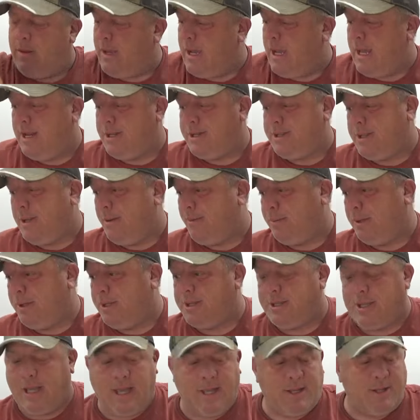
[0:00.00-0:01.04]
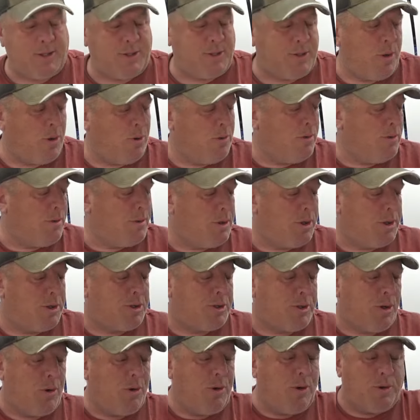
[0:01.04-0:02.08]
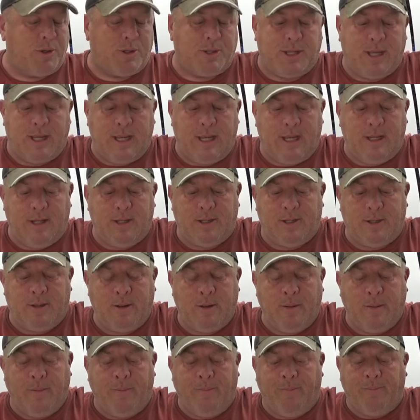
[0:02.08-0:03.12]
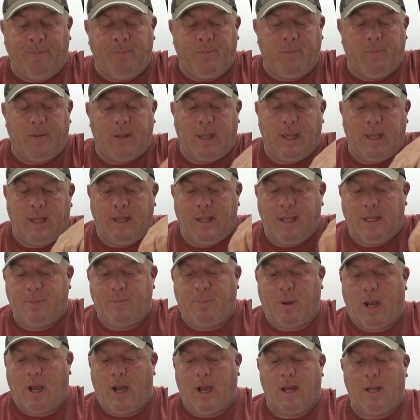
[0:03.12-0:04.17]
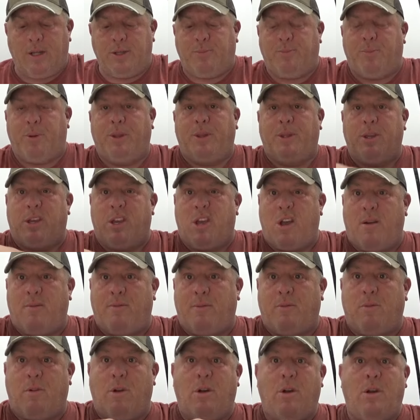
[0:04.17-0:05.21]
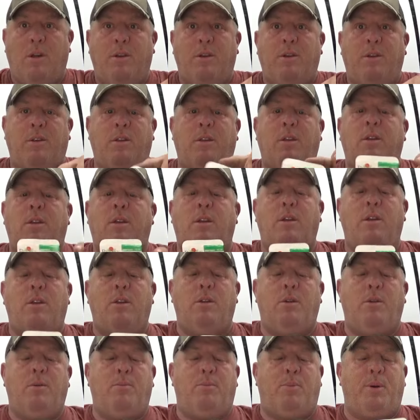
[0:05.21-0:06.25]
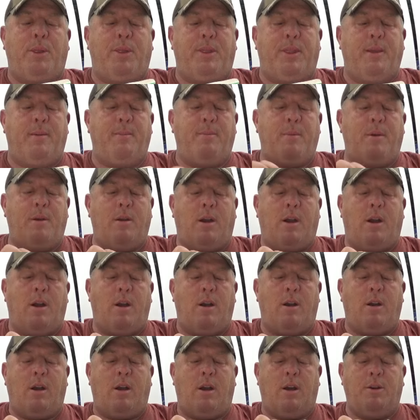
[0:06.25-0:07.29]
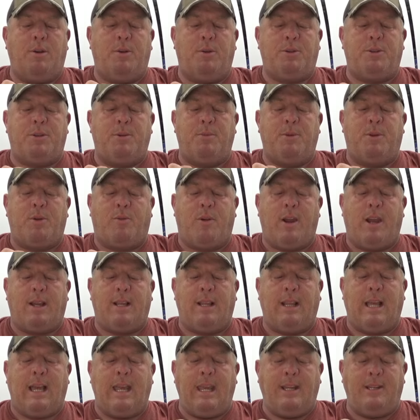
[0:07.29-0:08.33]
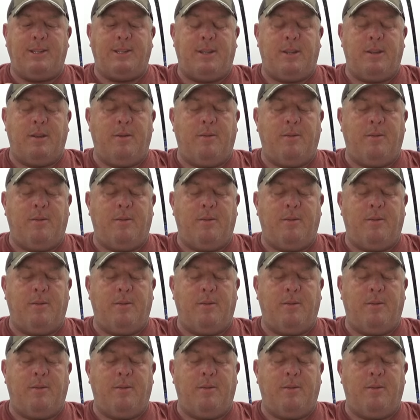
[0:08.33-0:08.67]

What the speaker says: And it simply says, just sow your seeds in these pods, put the cover on, put them under some direct light.